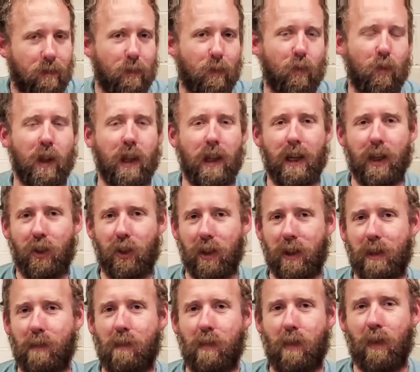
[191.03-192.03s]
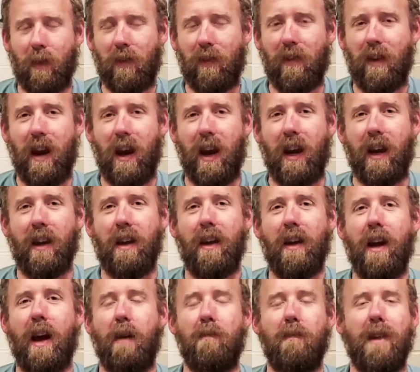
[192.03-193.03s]
religious per
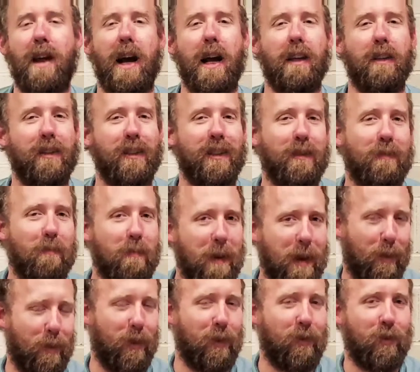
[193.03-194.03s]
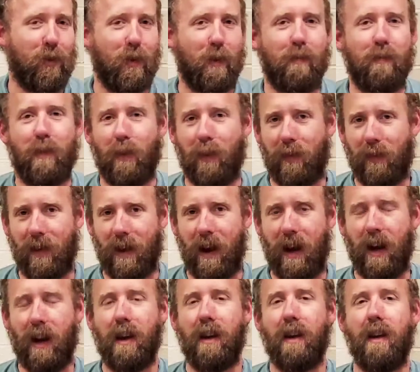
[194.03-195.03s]
se. I'm not spiritual per
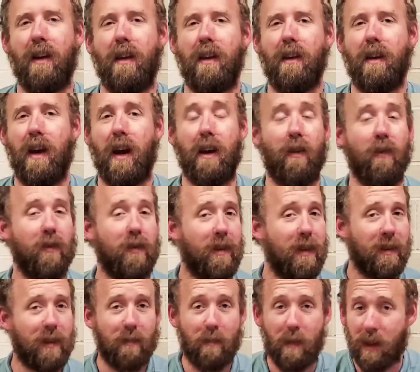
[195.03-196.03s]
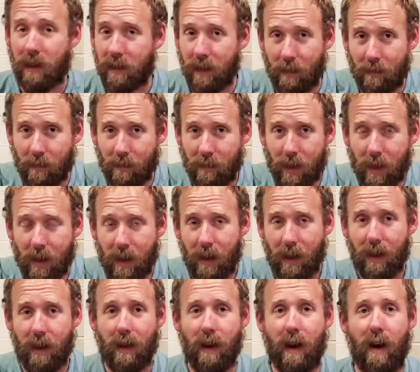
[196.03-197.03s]
se. I don't dismiss them.
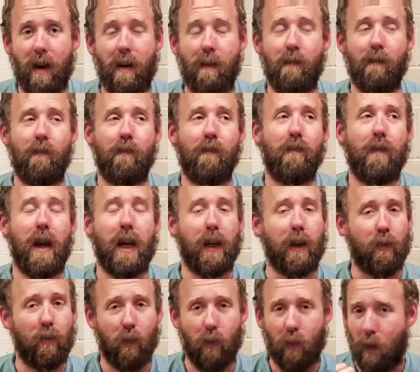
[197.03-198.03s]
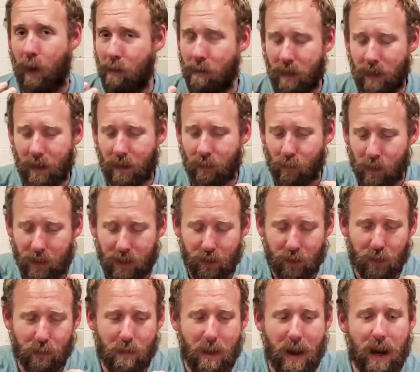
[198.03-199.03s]
I grew up in a
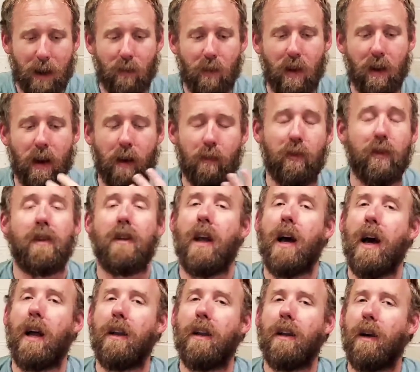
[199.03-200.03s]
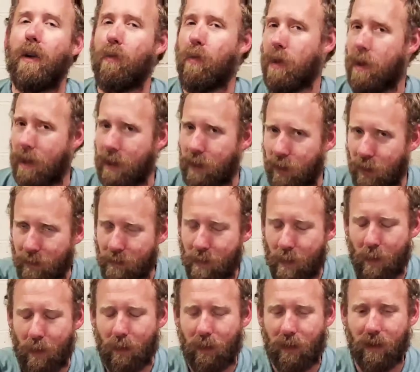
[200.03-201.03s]
religious background. I'm just not a religious
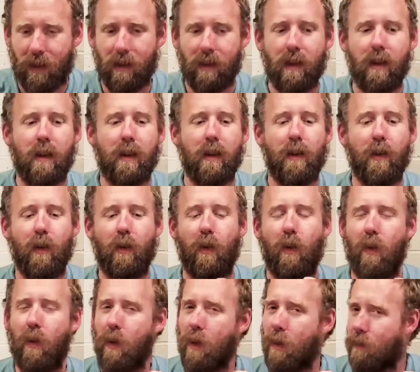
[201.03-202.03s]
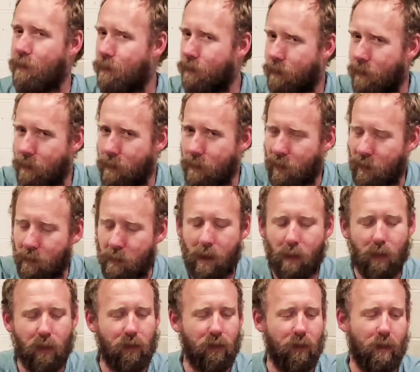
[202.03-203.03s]
person or
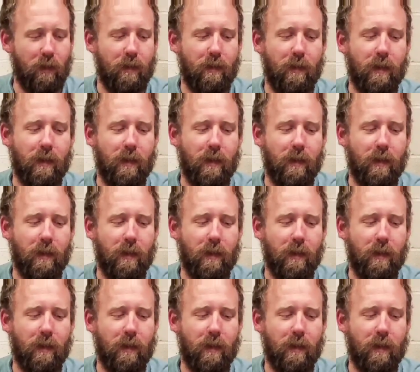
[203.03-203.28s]
spiritual.